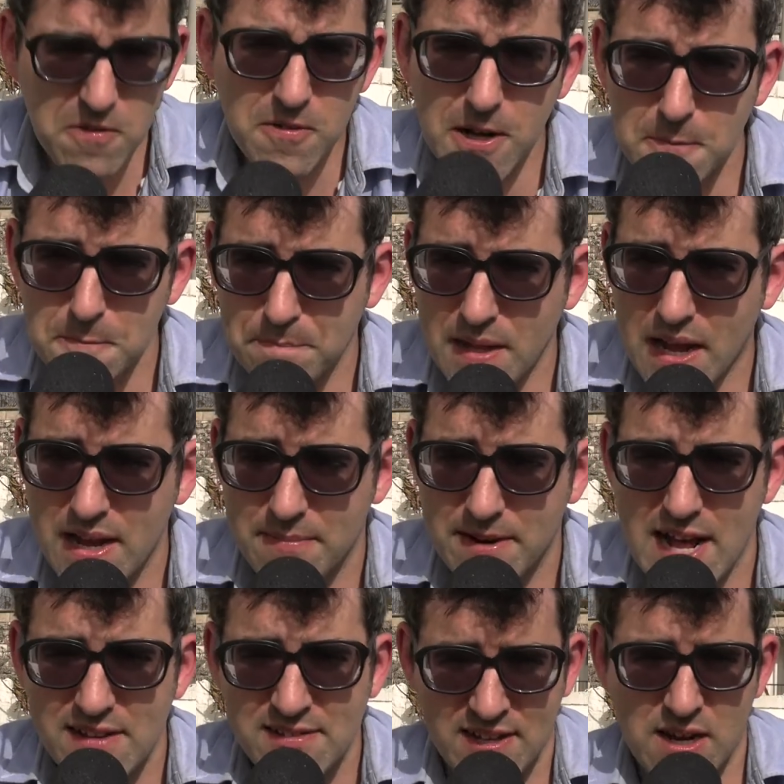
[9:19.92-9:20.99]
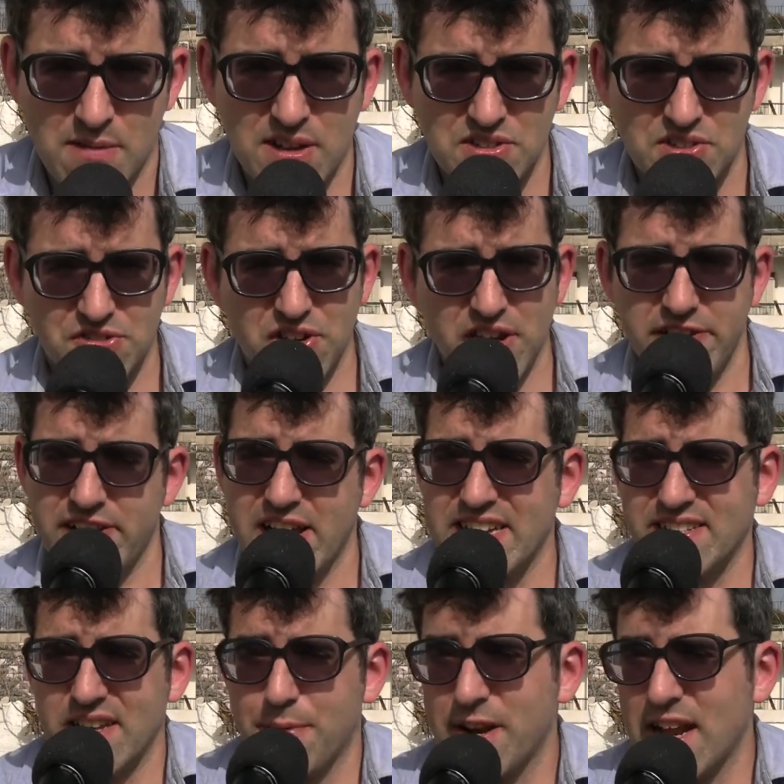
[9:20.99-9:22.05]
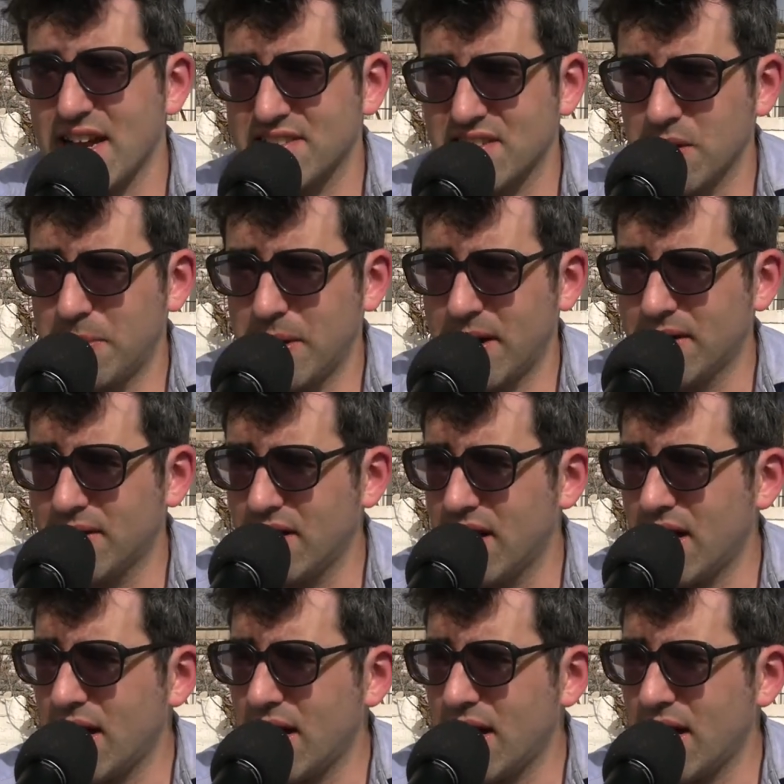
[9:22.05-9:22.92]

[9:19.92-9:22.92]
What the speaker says: Well, I am relaxing. I'm not just trying to relax. I'm relaxing up here.